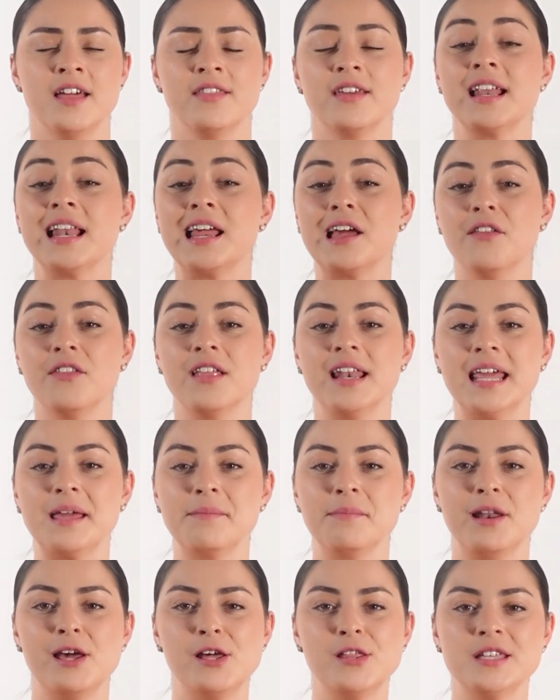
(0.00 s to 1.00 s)
then click on the
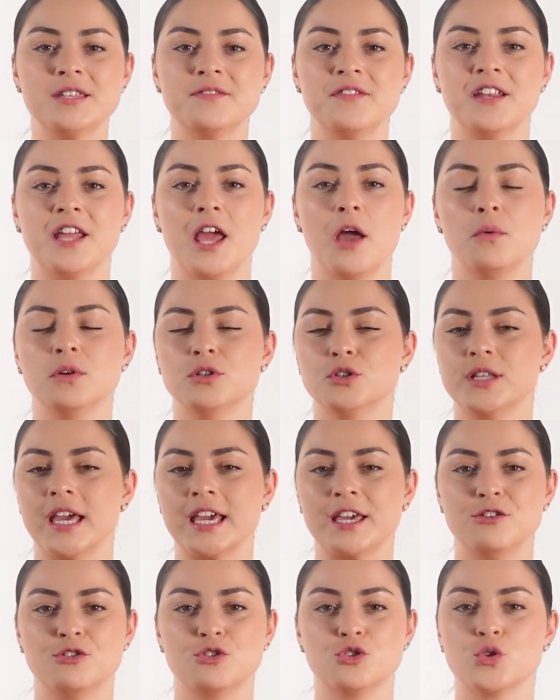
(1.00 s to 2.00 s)
link below this video, which will
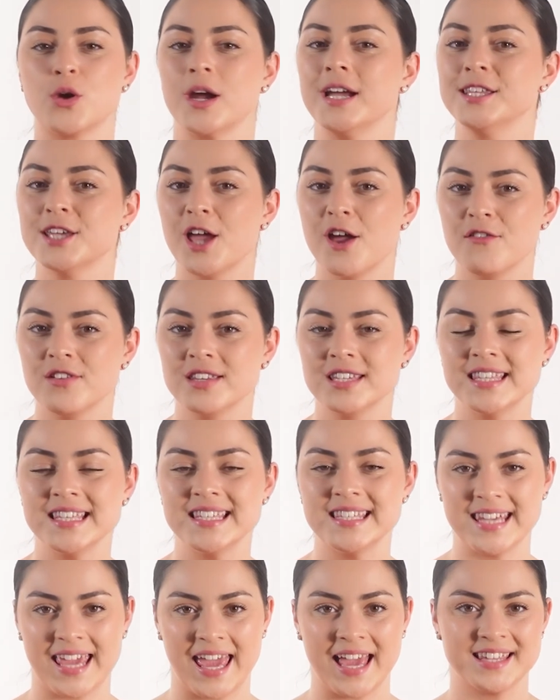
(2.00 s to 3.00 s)
take you straight over to the
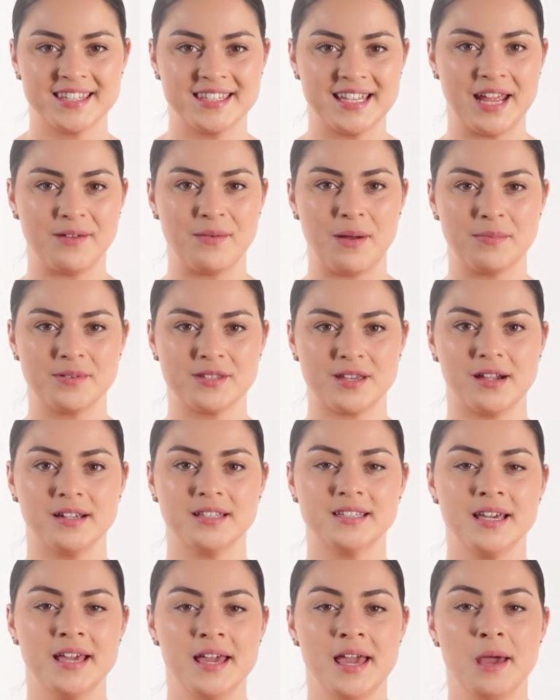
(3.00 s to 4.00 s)
C X Today
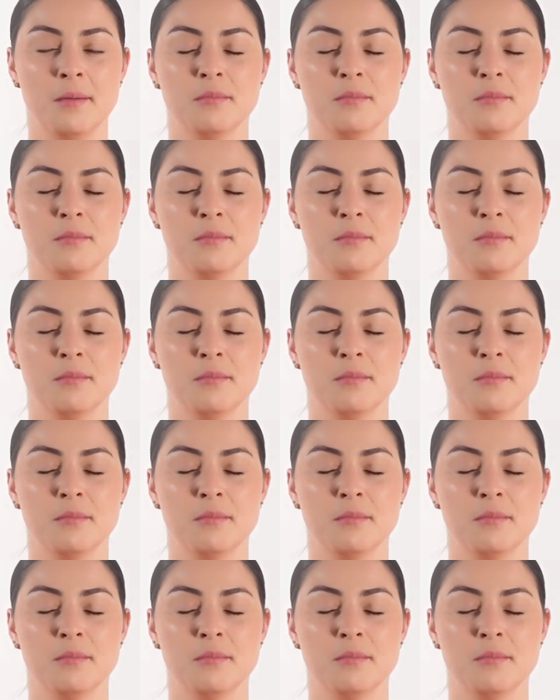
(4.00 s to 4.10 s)
website.